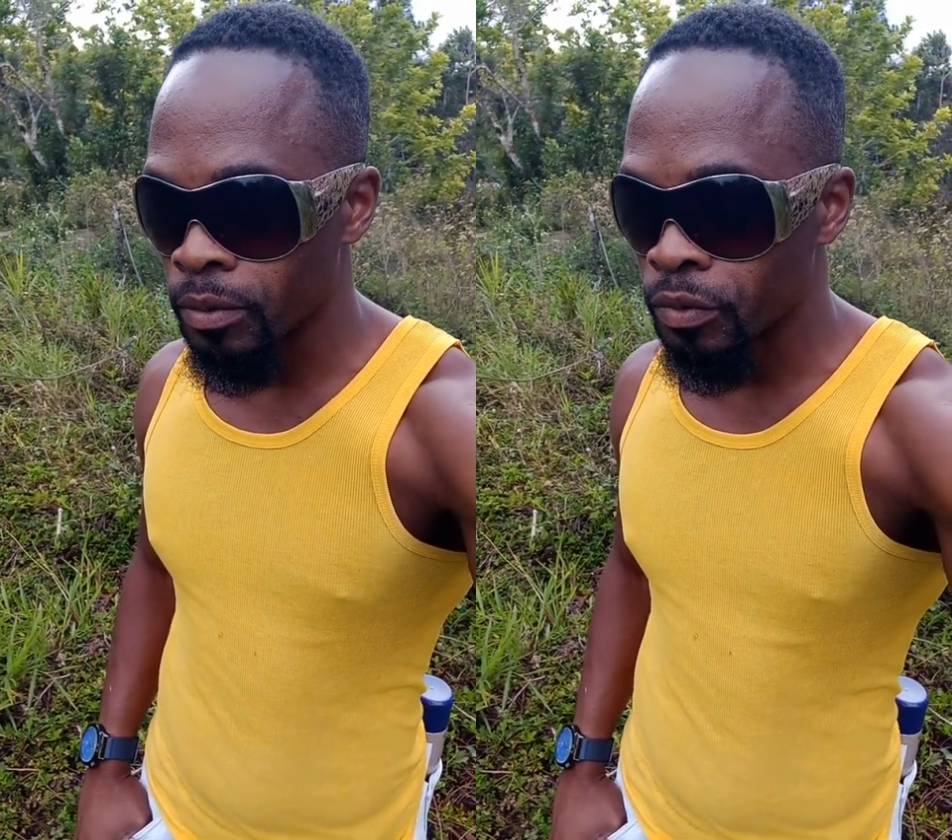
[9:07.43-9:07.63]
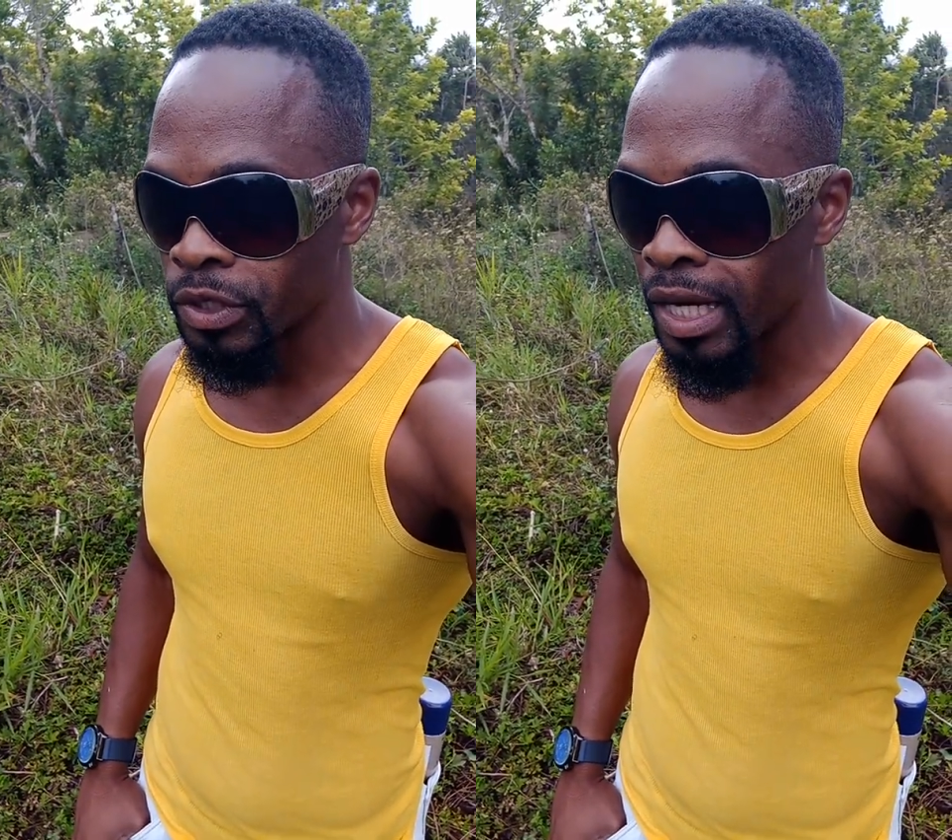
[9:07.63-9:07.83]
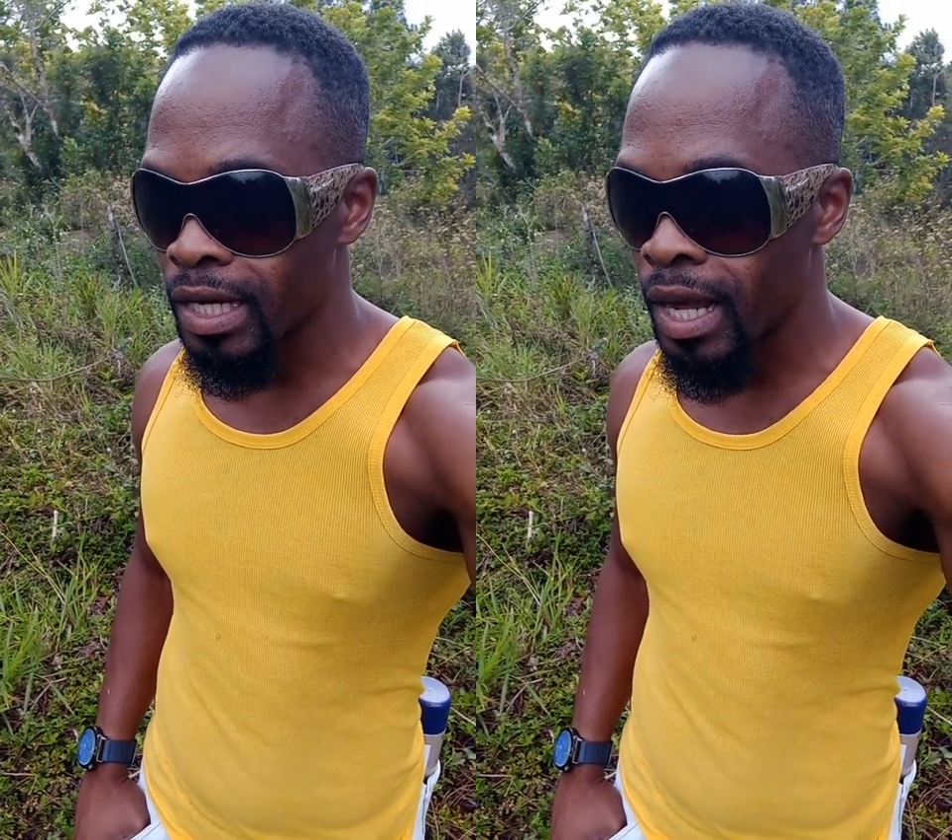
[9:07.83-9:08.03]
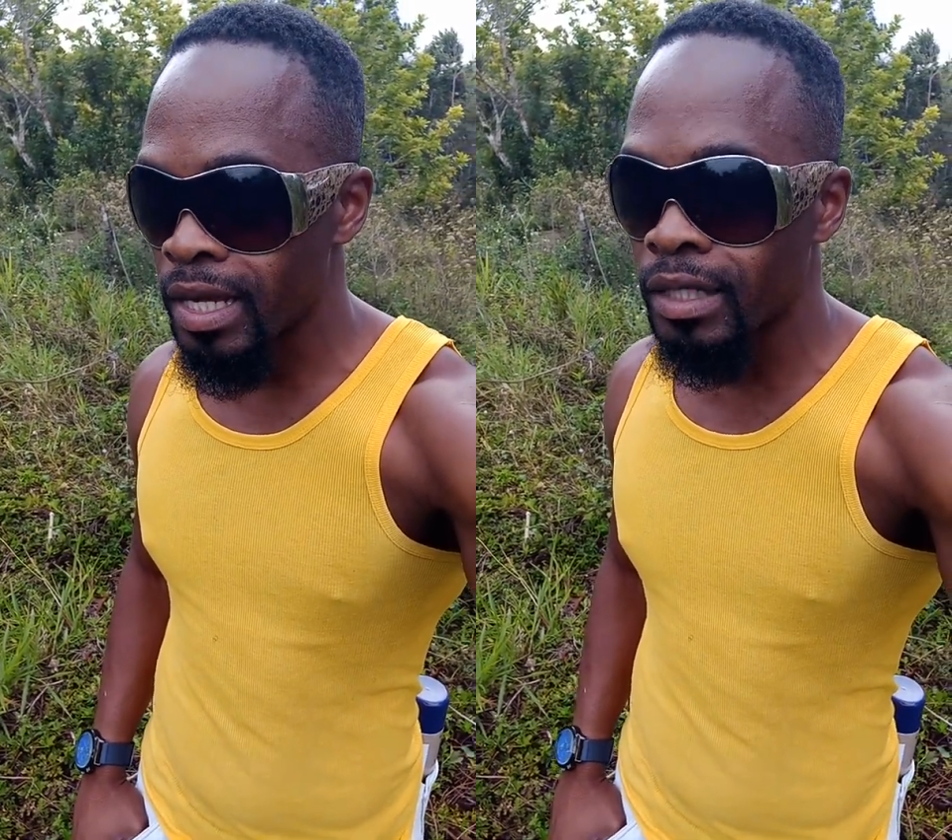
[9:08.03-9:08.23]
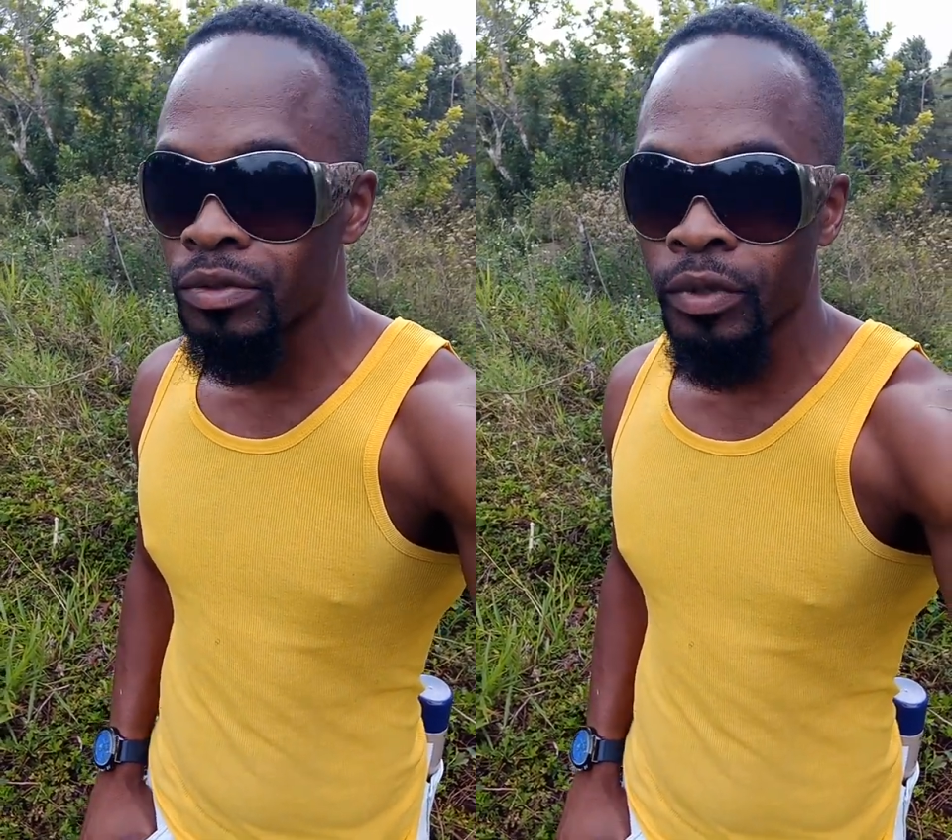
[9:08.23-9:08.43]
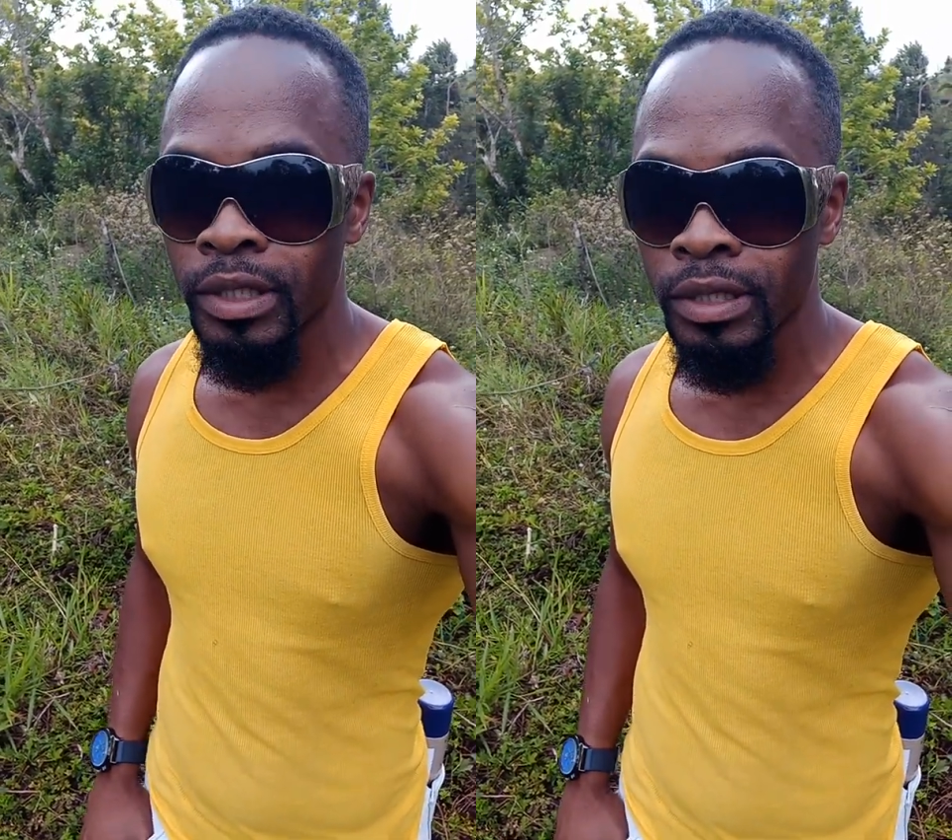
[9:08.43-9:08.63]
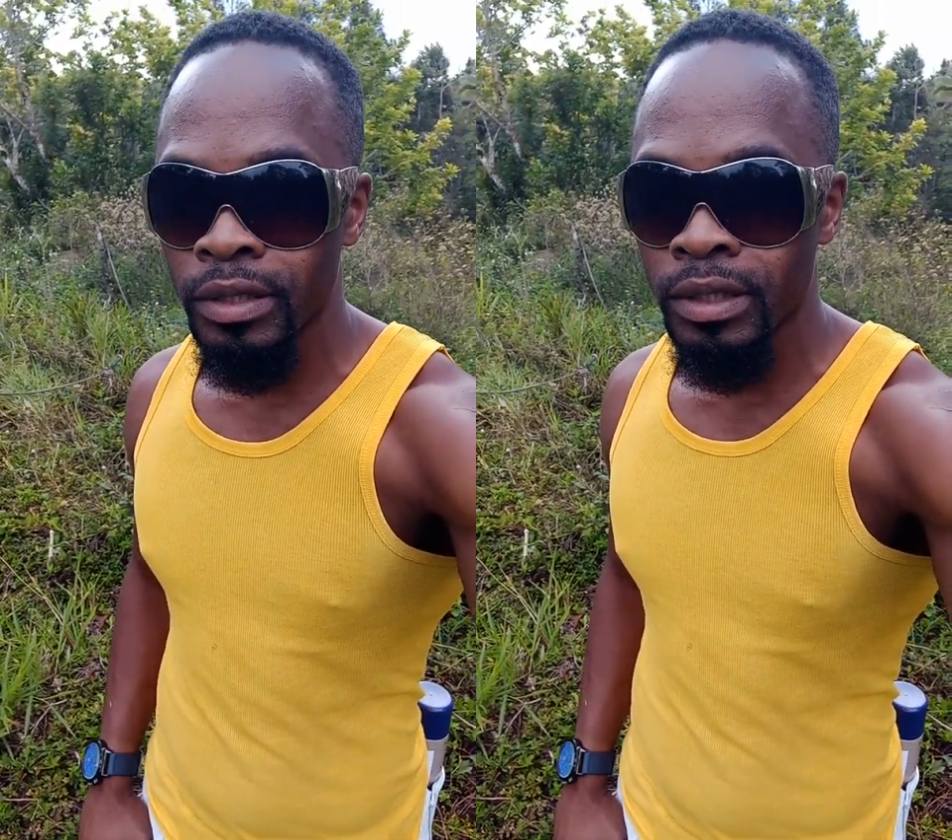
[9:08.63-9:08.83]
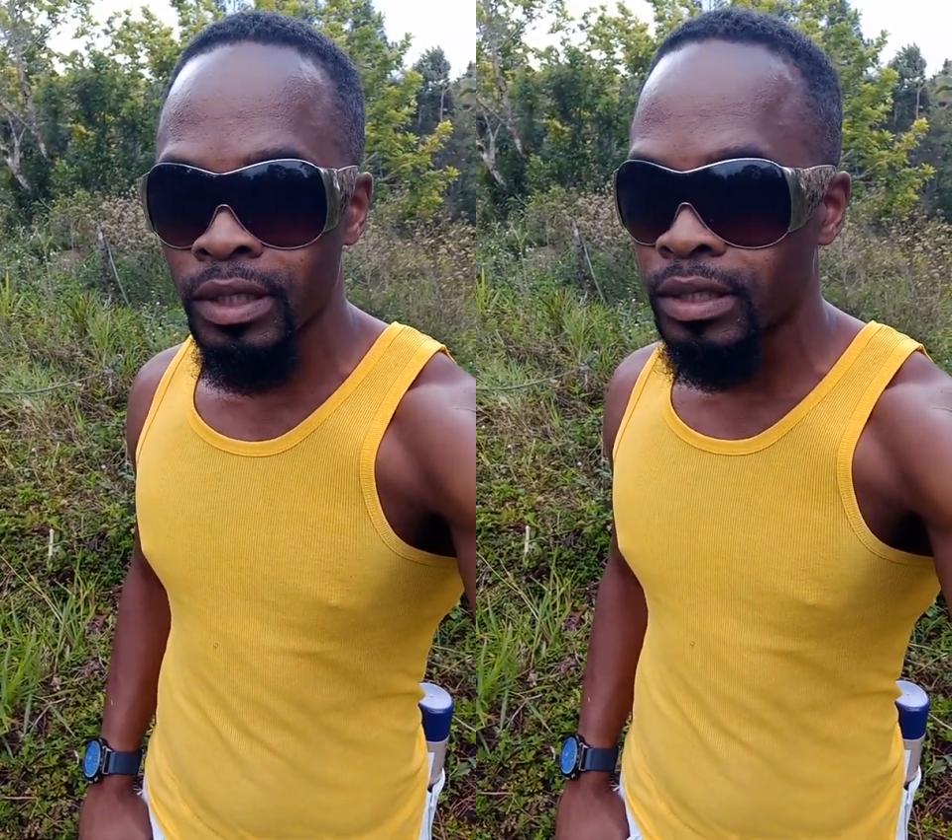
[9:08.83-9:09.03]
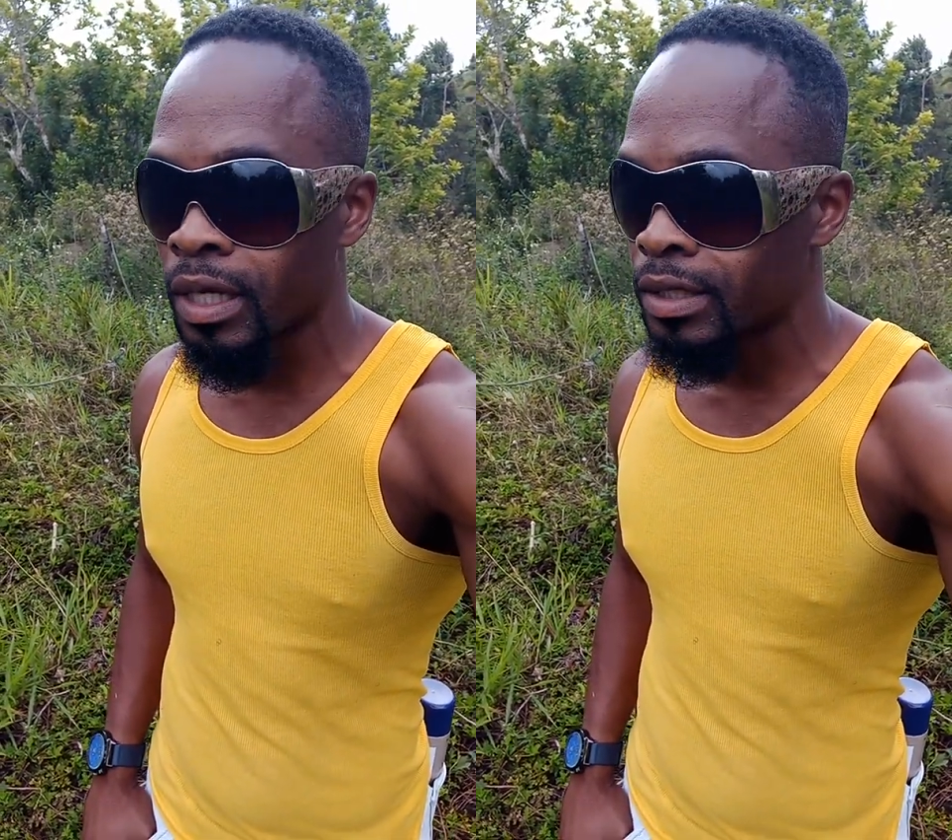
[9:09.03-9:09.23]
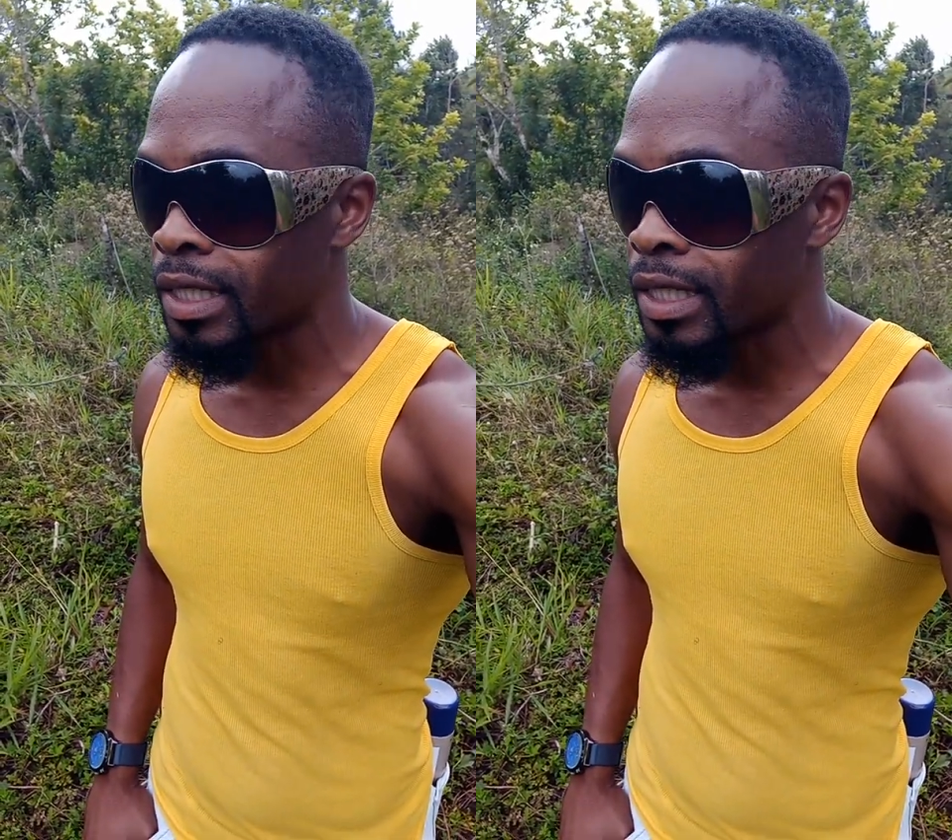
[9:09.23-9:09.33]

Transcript: which I ignored the thoughts.